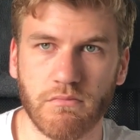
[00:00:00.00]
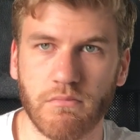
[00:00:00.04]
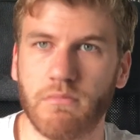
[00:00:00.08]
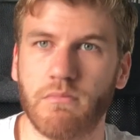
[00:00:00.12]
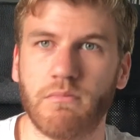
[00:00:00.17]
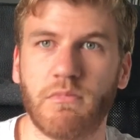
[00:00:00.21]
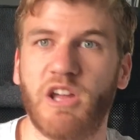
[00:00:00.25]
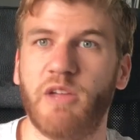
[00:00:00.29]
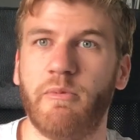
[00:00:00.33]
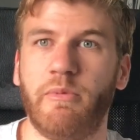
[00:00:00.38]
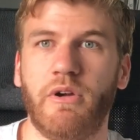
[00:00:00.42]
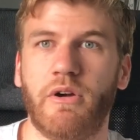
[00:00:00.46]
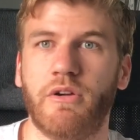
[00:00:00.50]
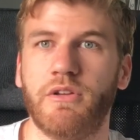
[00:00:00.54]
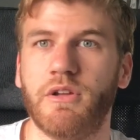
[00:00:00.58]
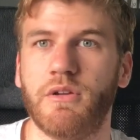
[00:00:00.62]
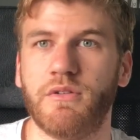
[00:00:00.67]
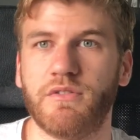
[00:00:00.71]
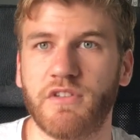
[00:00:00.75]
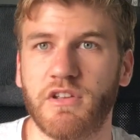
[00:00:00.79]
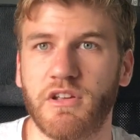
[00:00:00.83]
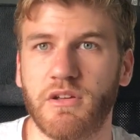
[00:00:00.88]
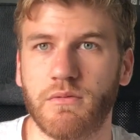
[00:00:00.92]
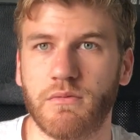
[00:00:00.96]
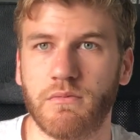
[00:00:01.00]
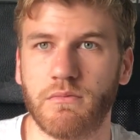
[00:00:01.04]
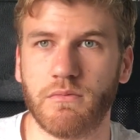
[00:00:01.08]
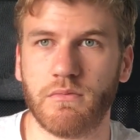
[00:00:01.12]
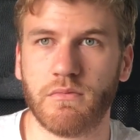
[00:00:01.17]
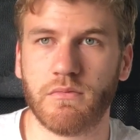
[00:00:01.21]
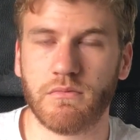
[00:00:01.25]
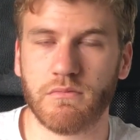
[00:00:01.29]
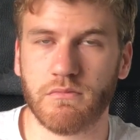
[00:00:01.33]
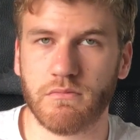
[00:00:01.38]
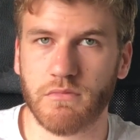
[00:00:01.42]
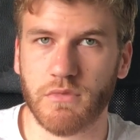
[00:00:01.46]
Maybe I'll use it,
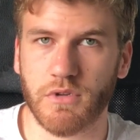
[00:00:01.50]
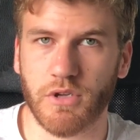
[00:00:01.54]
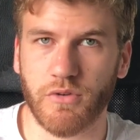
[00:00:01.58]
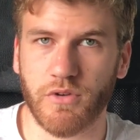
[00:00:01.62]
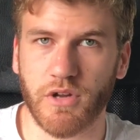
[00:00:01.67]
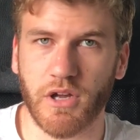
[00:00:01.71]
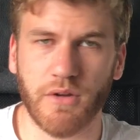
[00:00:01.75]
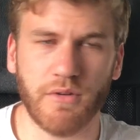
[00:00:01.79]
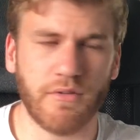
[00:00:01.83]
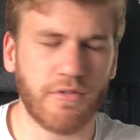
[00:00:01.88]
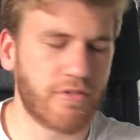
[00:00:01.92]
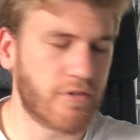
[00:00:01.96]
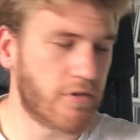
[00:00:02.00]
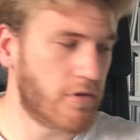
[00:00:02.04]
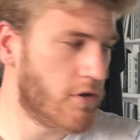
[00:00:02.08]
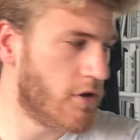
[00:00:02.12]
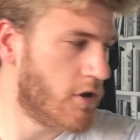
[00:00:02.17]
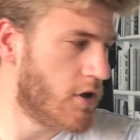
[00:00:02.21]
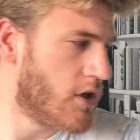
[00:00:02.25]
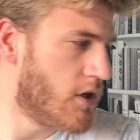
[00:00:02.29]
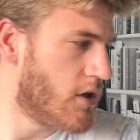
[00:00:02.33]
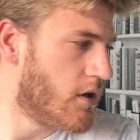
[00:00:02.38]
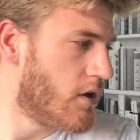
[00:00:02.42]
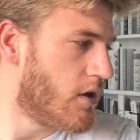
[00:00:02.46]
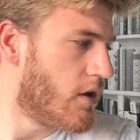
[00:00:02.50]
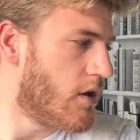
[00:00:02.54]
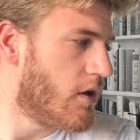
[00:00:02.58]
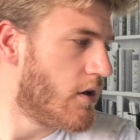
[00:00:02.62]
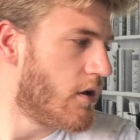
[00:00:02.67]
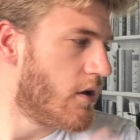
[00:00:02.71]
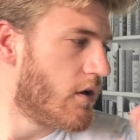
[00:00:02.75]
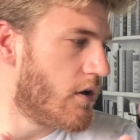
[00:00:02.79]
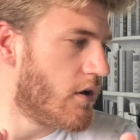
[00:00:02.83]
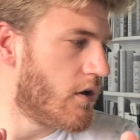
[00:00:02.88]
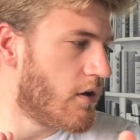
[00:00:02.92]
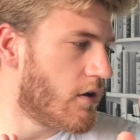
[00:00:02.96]
who knows.
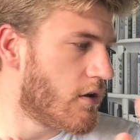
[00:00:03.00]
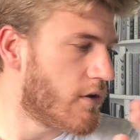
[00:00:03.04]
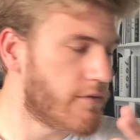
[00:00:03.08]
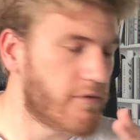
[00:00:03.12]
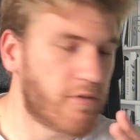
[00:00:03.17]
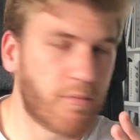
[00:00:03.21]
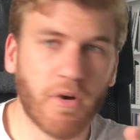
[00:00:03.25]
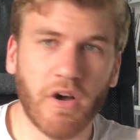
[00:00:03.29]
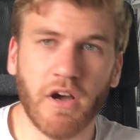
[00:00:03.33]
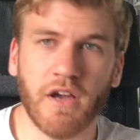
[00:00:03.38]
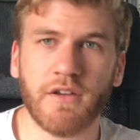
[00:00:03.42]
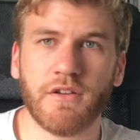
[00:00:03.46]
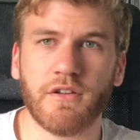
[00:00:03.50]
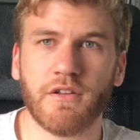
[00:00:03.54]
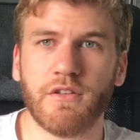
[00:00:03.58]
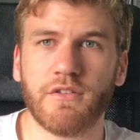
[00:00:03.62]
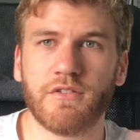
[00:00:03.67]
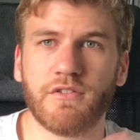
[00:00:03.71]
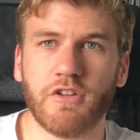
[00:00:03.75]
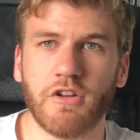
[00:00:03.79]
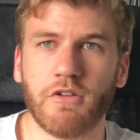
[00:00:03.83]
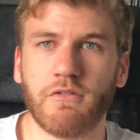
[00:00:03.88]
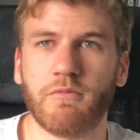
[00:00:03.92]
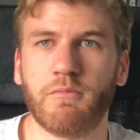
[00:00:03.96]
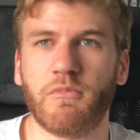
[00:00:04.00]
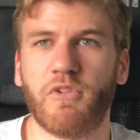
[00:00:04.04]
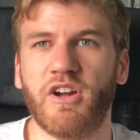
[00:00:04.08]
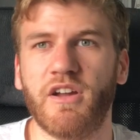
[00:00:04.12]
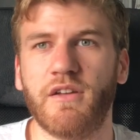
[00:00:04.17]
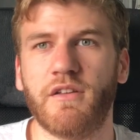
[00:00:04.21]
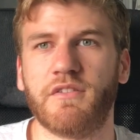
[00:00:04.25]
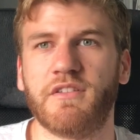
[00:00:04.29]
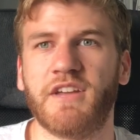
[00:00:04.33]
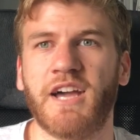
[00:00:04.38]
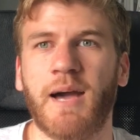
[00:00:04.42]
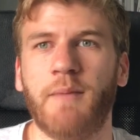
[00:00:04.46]
Reminders, new
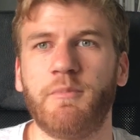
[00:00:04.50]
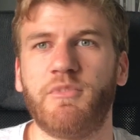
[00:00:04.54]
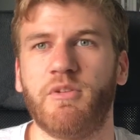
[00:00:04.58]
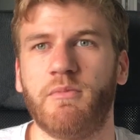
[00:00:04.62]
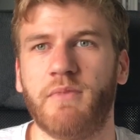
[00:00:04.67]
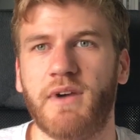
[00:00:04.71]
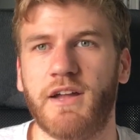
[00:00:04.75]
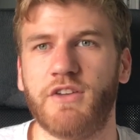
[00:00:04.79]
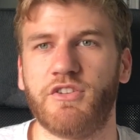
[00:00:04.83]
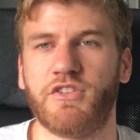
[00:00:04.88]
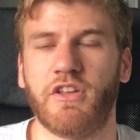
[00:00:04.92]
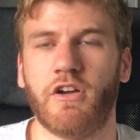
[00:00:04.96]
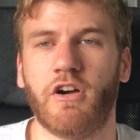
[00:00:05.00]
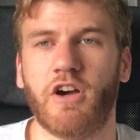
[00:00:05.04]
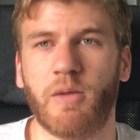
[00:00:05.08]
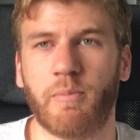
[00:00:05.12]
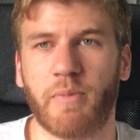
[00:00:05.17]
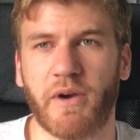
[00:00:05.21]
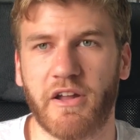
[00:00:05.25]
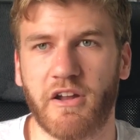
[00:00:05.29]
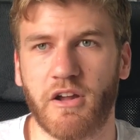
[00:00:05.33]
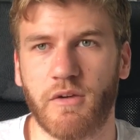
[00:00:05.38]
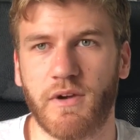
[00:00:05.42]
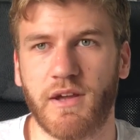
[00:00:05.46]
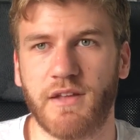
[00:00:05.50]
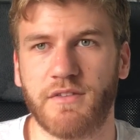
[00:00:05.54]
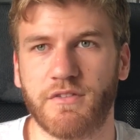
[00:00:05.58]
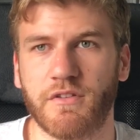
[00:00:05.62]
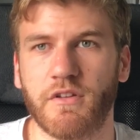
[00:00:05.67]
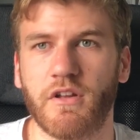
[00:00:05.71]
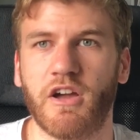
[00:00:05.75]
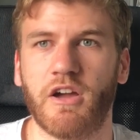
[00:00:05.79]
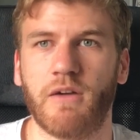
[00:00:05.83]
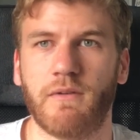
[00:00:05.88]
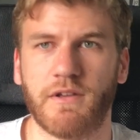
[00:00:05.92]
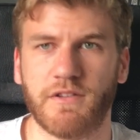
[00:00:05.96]
reminders app to match the iPadOS and
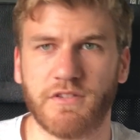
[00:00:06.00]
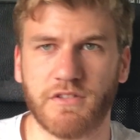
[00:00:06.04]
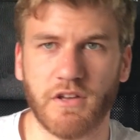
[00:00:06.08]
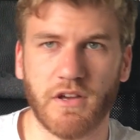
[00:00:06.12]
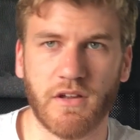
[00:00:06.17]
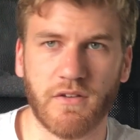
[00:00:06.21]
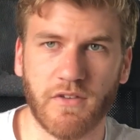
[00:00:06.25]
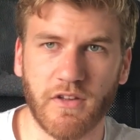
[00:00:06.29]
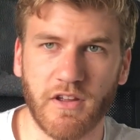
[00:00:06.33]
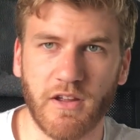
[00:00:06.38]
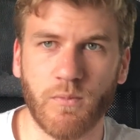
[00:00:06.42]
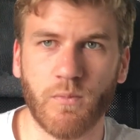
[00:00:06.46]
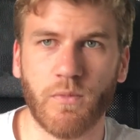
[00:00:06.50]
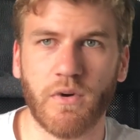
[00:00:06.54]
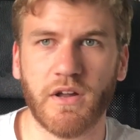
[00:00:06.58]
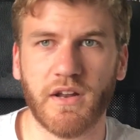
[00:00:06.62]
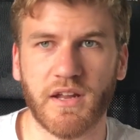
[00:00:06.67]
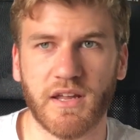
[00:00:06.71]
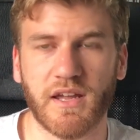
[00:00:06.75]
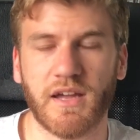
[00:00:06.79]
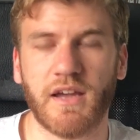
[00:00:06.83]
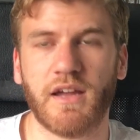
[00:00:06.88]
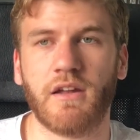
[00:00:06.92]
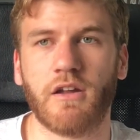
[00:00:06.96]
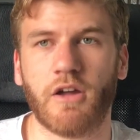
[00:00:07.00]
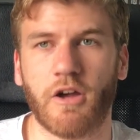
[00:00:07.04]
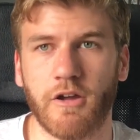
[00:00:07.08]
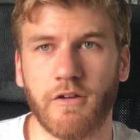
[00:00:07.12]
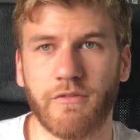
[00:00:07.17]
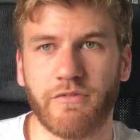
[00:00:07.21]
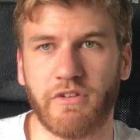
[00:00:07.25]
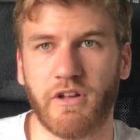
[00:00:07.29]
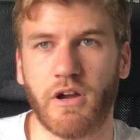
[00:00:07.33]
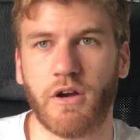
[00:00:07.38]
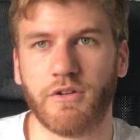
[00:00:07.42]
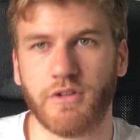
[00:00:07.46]
iOS 13 one. Again,
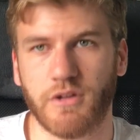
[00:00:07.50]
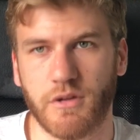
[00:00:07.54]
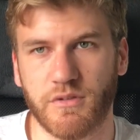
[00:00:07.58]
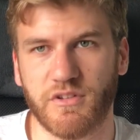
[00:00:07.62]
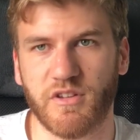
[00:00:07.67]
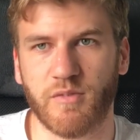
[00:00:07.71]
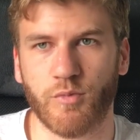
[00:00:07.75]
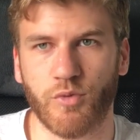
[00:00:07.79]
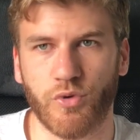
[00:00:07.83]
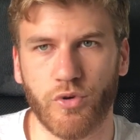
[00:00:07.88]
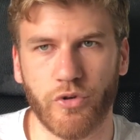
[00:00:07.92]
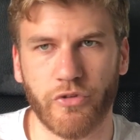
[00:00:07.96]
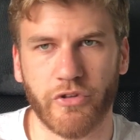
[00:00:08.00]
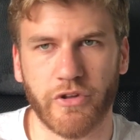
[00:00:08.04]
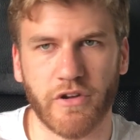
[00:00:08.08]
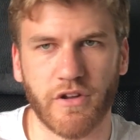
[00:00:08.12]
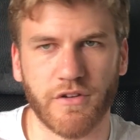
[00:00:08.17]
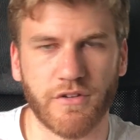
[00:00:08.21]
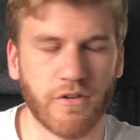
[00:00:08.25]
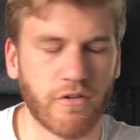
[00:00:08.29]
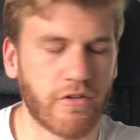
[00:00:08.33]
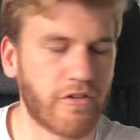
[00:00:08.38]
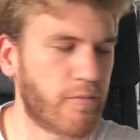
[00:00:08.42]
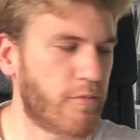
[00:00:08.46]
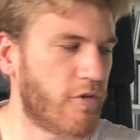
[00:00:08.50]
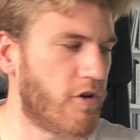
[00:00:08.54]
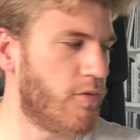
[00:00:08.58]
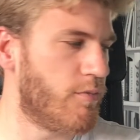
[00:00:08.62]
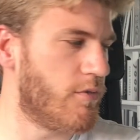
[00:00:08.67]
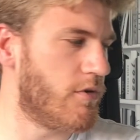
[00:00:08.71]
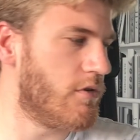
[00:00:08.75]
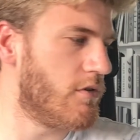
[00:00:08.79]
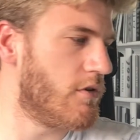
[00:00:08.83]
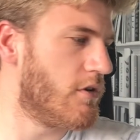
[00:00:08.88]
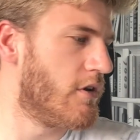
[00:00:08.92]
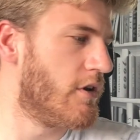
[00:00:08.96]
hopefully I'll use it more than I do at the
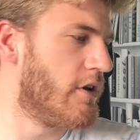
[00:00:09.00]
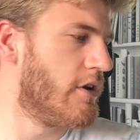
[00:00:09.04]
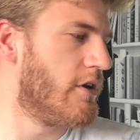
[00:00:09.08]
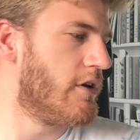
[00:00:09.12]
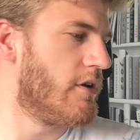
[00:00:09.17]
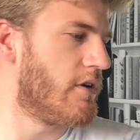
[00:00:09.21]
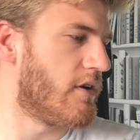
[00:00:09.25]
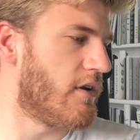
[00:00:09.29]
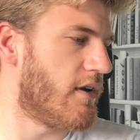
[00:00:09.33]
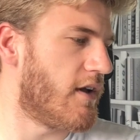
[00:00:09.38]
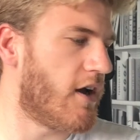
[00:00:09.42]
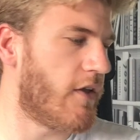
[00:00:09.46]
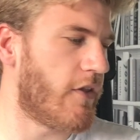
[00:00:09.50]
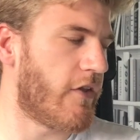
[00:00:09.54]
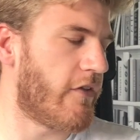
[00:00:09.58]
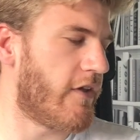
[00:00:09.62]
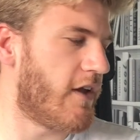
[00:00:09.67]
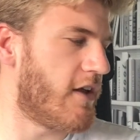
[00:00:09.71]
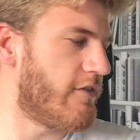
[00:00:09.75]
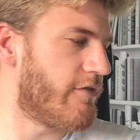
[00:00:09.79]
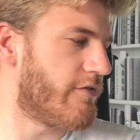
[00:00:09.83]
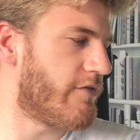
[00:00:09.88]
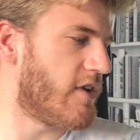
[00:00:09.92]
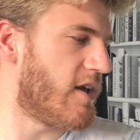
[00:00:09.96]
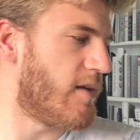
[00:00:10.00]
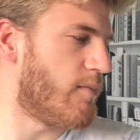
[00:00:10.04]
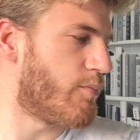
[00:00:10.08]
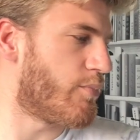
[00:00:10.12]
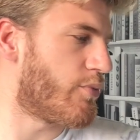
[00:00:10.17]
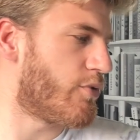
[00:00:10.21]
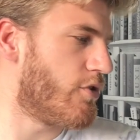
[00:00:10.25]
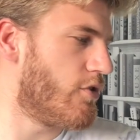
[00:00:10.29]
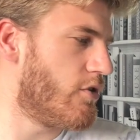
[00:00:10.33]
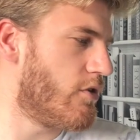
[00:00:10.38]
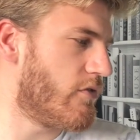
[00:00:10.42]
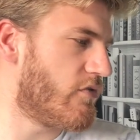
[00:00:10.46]
moment, now that they've
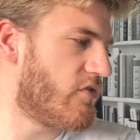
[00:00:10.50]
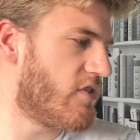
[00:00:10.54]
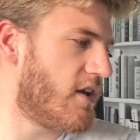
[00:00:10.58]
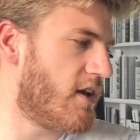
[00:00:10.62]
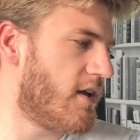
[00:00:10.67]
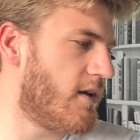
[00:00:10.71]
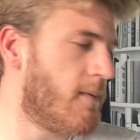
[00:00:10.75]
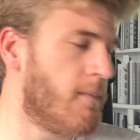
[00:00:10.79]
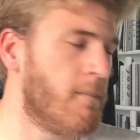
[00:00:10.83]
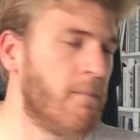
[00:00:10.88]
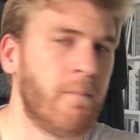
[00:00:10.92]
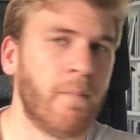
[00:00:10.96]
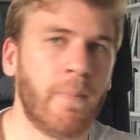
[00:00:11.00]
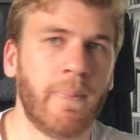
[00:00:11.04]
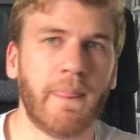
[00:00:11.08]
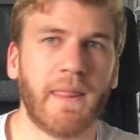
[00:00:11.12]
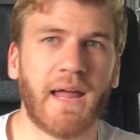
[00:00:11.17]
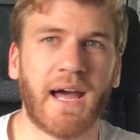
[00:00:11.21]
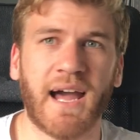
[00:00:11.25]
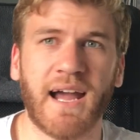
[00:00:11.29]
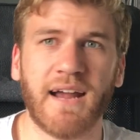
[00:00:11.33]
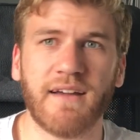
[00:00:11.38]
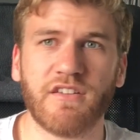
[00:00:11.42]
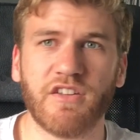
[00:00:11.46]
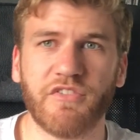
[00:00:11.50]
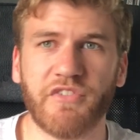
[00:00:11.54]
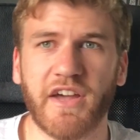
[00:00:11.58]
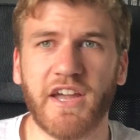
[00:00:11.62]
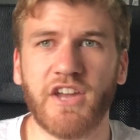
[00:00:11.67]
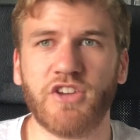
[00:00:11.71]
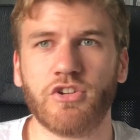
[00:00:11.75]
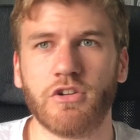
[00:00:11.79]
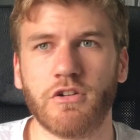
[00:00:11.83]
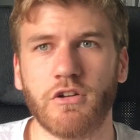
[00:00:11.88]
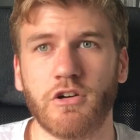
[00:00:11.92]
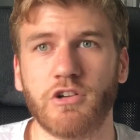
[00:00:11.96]
improved it.
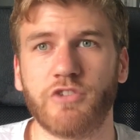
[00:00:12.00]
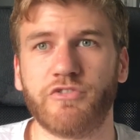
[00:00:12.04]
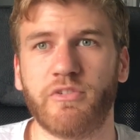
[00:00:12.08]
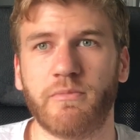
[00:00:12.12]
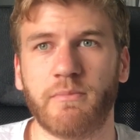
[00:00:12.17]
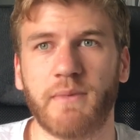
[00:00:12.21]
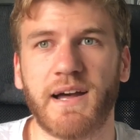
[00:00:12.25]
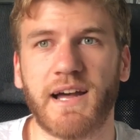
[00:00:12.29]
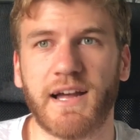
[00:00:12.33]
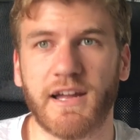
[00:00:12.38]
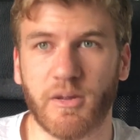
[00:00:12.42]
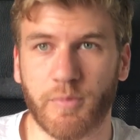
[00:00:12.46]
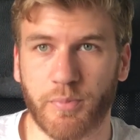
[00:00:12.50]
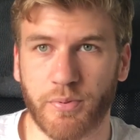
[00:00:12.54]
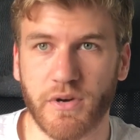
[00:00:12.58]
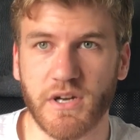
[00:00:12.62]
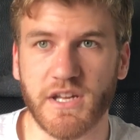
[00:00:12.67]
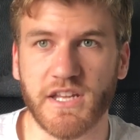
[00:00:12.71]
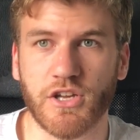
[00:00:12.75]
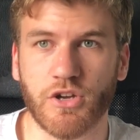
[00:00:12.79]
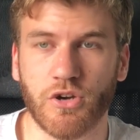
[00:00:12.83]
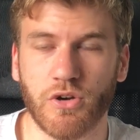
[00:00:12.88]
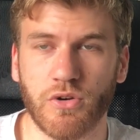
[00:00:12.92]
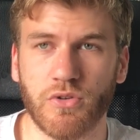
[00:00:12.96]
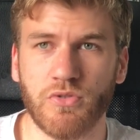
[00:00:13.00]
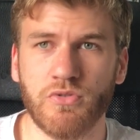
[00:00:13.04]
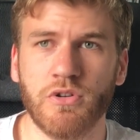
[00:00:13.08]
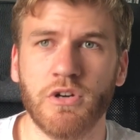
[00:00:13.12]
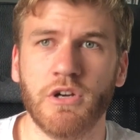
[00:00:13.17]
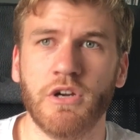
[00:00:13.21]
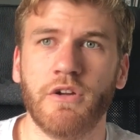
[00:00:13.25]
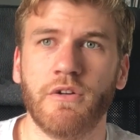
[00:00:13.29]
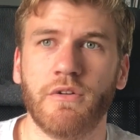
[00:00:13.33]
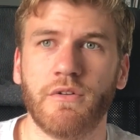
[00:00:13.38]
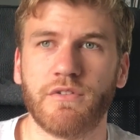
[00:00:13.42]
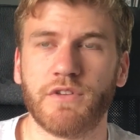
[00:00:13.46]
Activation lock for Mac, pretty cool.
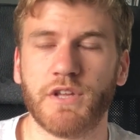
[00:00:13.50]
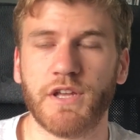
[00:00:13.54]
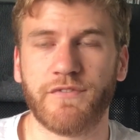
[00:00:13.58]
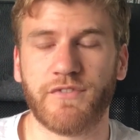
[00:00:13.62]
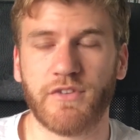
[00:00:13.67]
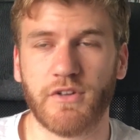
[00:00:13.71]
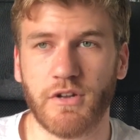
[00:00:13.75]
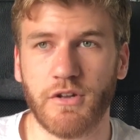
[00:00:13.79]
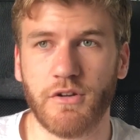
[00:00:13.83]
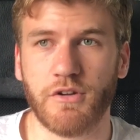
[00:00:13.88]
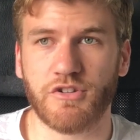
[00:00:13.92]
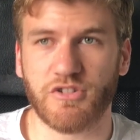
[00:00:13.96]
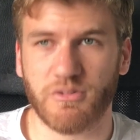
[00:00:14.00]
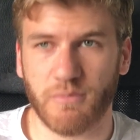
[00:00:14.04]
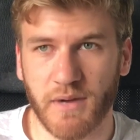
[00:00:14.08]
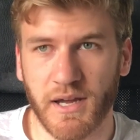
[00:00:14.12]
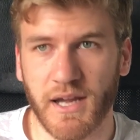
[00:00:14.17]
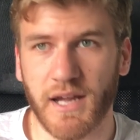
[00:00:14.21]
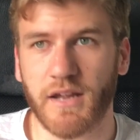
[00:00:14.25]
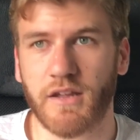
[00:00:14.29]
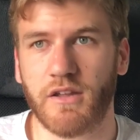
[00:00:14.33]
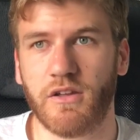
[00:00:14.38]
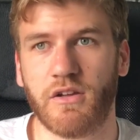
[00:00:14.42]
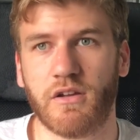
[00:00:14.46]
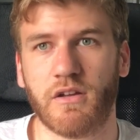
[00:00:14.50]
So if you lose your Mac, you